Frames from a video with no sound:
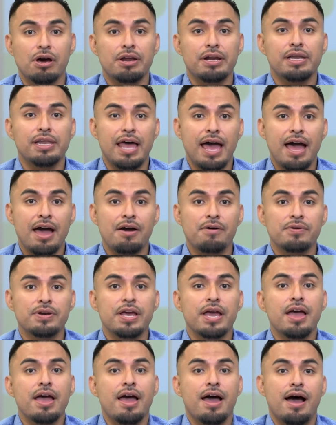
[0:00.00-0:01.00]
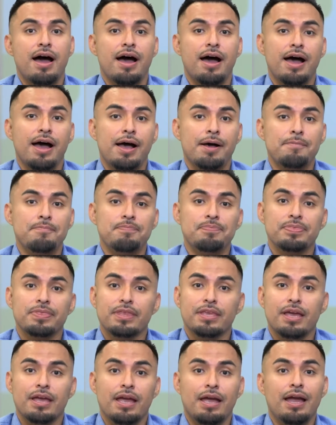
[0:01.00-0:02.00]
not allowed.
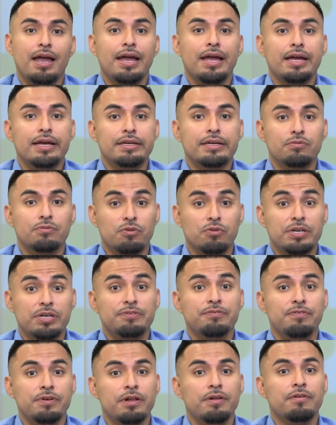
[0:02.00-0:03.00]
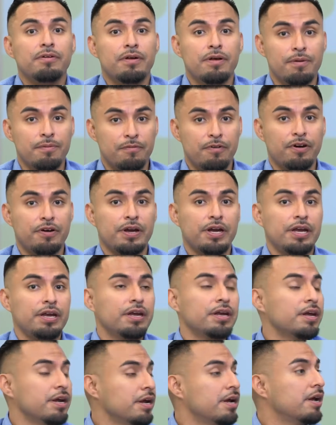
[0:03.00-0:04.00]
And we feel
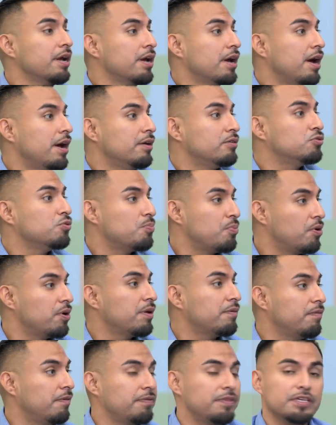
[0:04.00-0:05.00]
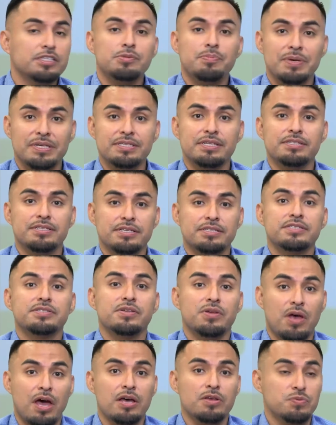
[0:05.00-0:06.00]
very supportive of this
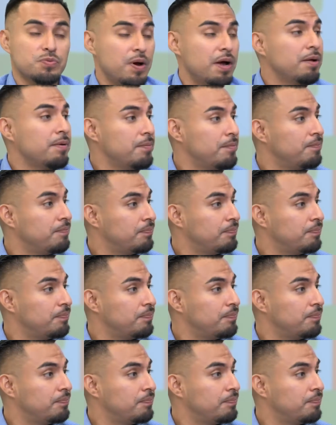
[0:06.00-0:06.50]
businesses as well.